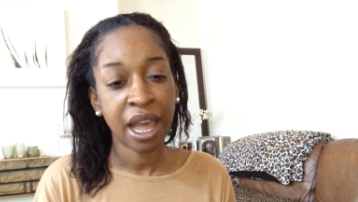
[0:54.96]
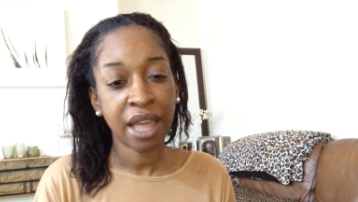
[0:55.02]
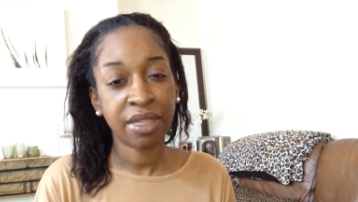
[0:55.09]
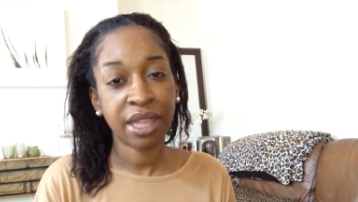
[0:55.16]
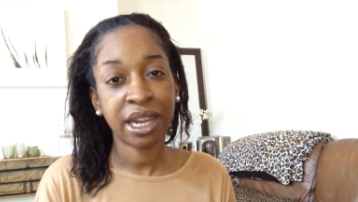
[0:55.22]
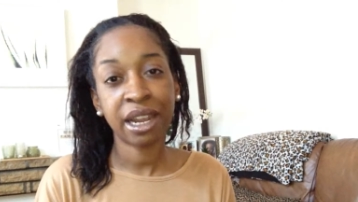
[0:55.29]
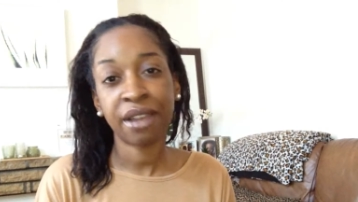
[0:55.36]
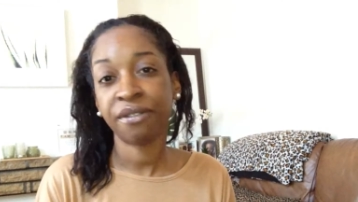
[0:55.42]
And
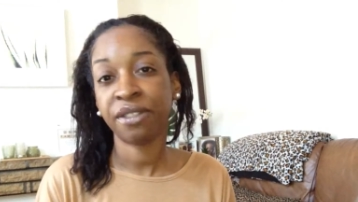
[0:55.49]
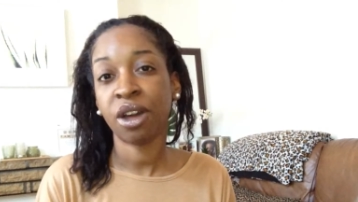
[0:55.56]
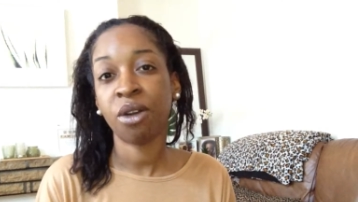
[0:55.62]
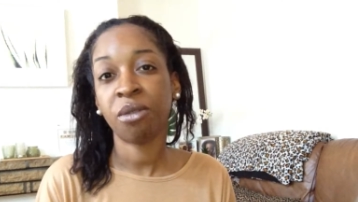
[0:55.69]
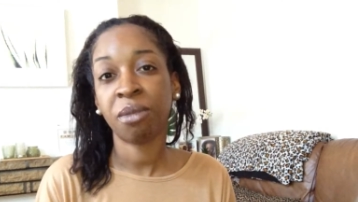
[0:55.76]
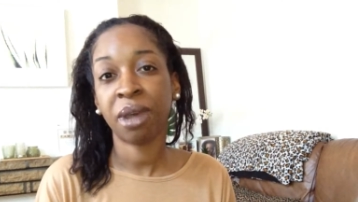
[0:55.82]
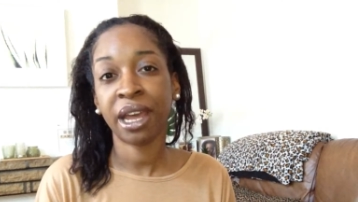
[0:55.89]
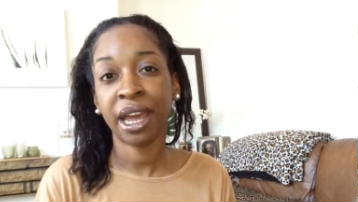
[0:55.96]
then left that
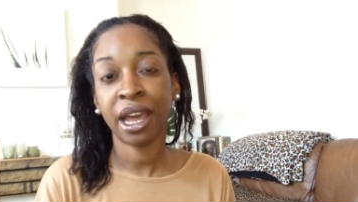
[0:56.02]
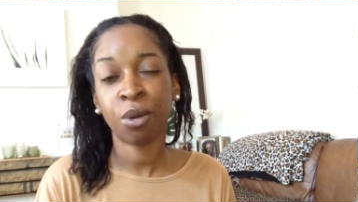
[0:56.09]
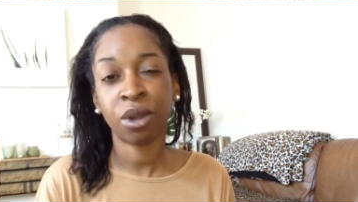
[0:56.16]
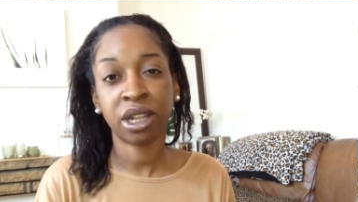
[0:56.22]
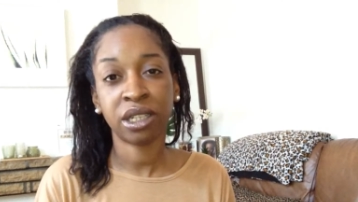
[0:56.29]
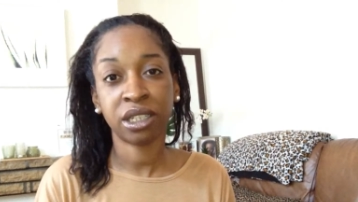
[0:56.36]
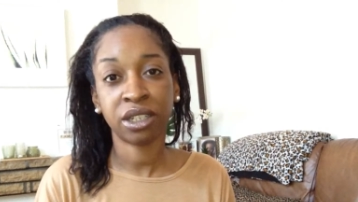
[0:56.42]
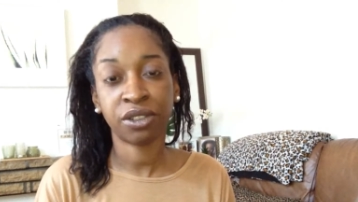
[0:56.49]
on my hair
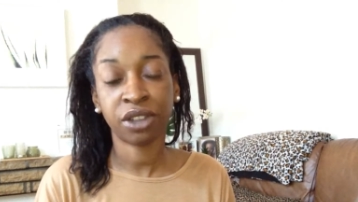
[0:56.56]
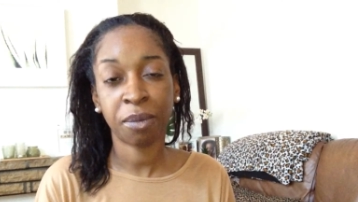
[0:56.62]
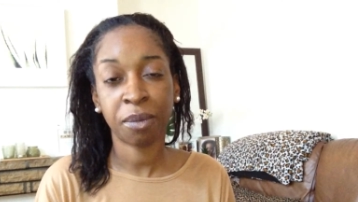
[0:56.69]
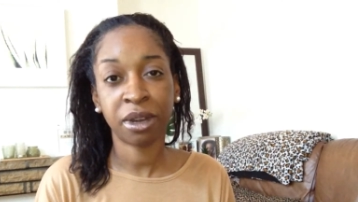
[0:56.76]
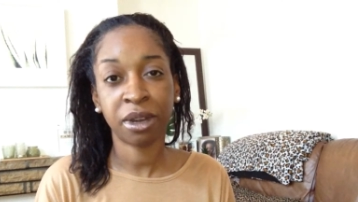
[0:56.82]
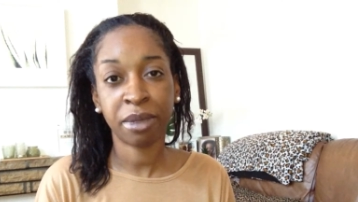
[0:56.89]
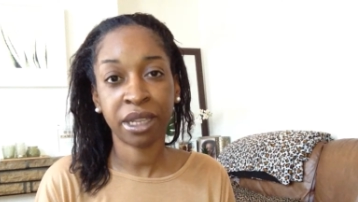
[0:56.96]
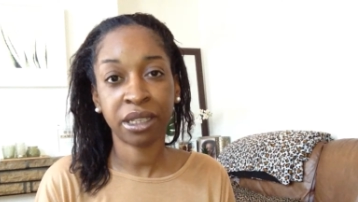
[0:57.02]
while I did a
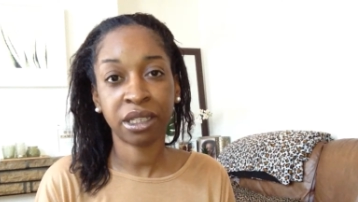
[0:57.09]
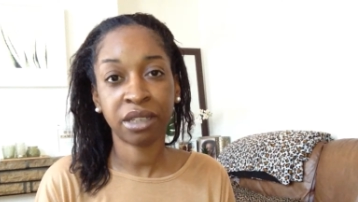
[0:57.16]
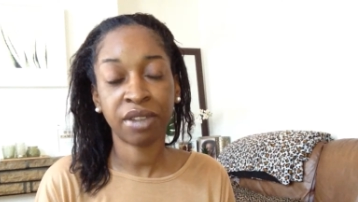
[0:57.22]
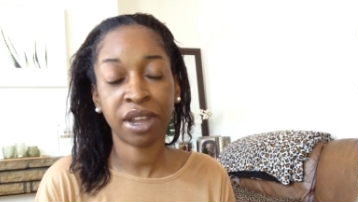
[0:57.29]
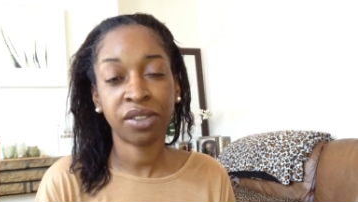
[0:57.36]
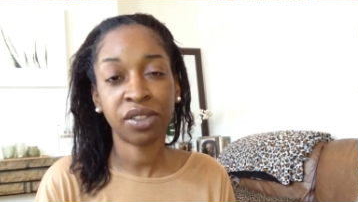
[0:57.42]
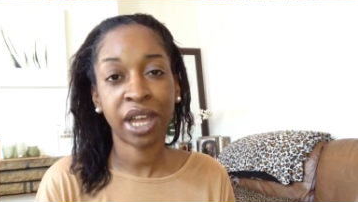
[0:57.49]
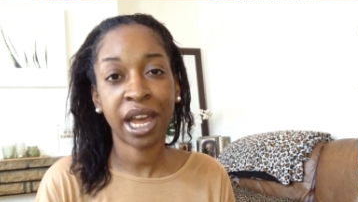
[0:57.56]
couple of bits
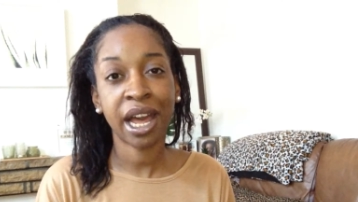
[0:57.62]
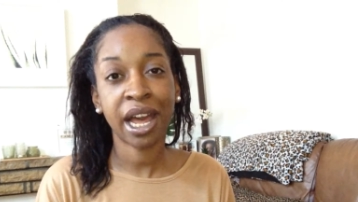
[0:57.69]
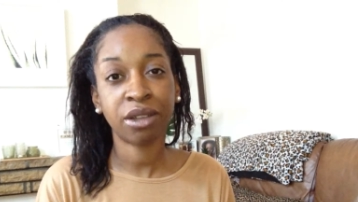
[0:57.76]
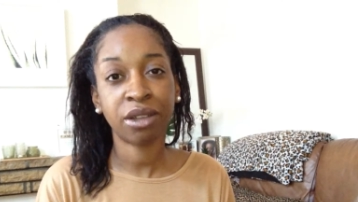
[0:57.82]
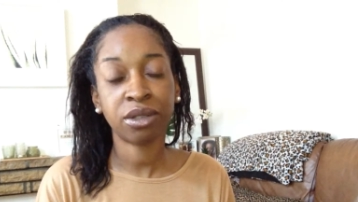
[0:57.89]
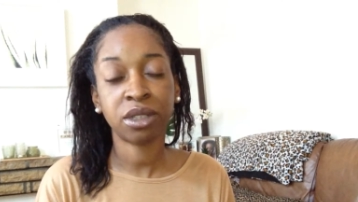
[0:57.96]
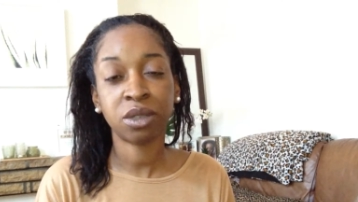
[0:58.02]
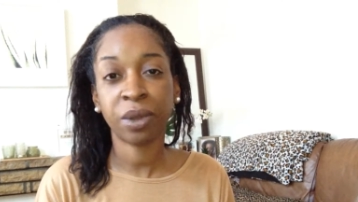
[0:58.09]
around the
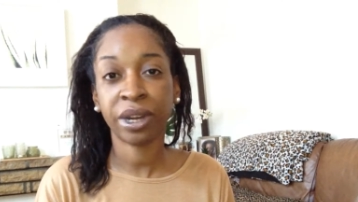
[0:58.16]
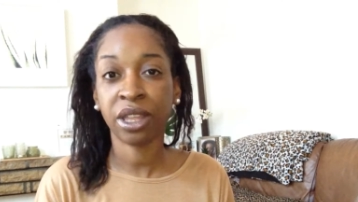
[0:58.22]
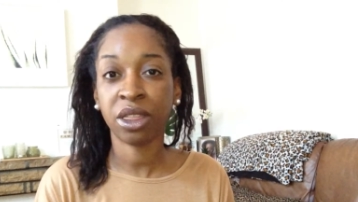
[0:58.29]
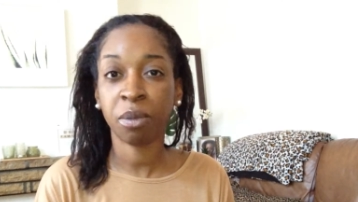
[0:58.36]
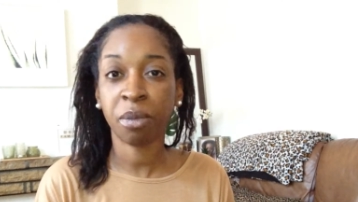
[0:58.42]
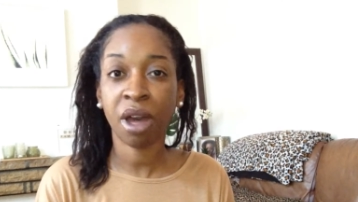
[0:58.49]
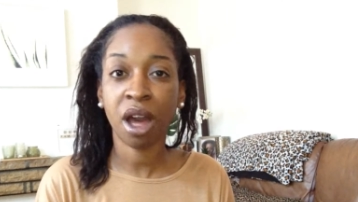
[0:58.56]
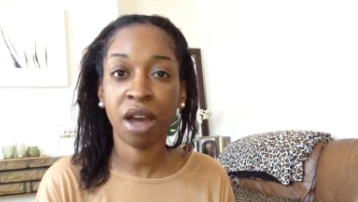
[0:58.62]
house, went in
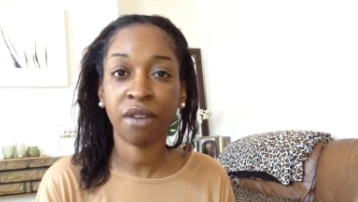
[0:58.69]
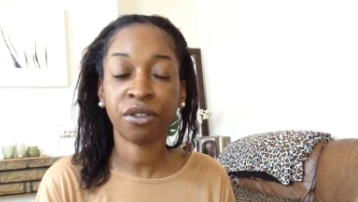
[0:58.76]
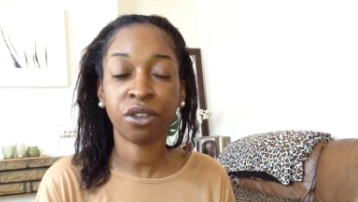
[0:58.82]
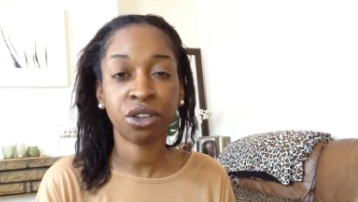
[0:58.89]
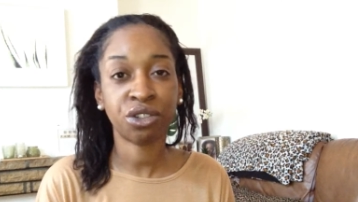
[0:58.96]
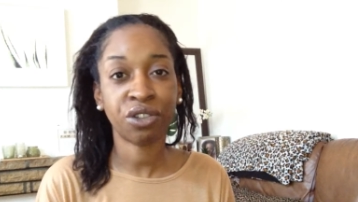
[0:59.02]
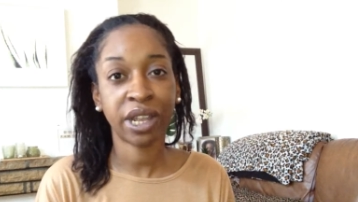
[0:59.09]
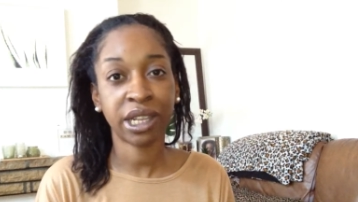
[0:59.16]
the bath,
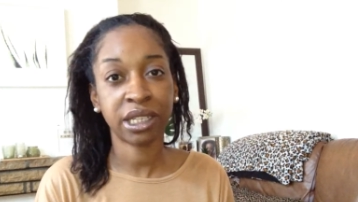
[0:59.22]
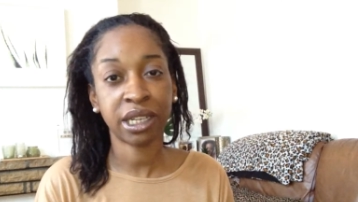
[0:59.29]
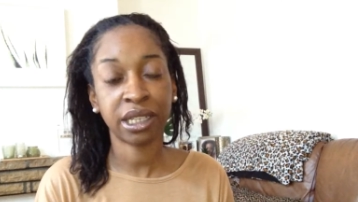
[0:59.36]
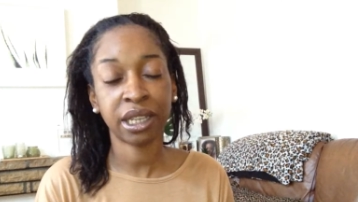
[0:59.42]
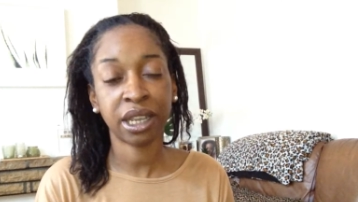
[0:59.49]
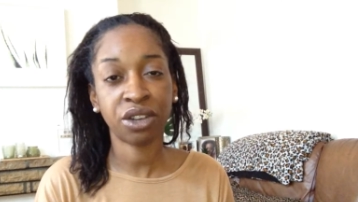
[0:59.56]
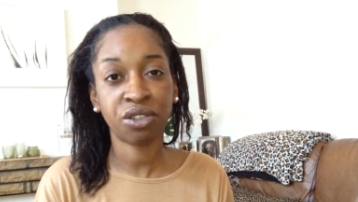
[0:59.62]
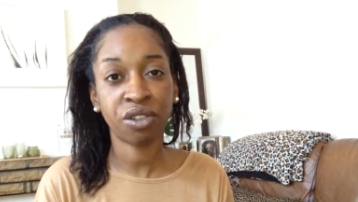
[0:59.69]
got dressed, et
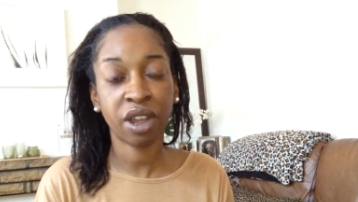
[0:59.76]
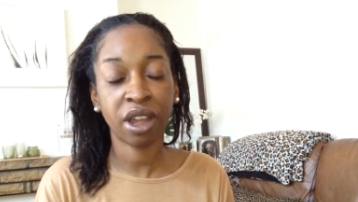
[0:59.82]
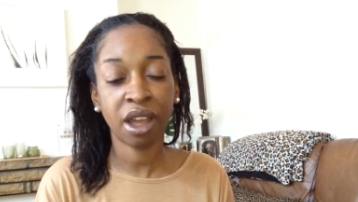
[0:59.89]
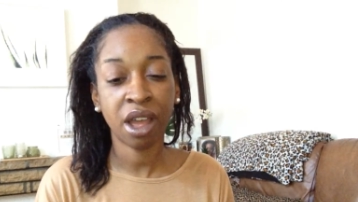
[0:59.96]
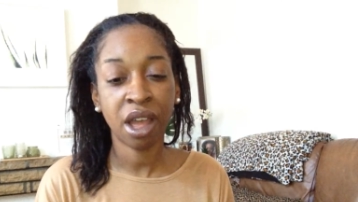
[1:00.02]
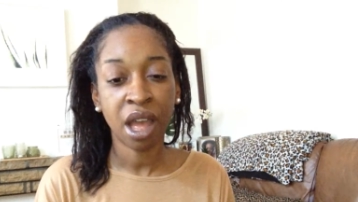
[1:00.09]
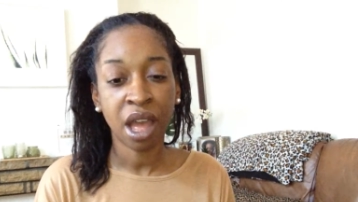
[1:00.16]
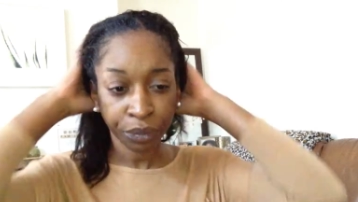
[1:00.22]
cetera.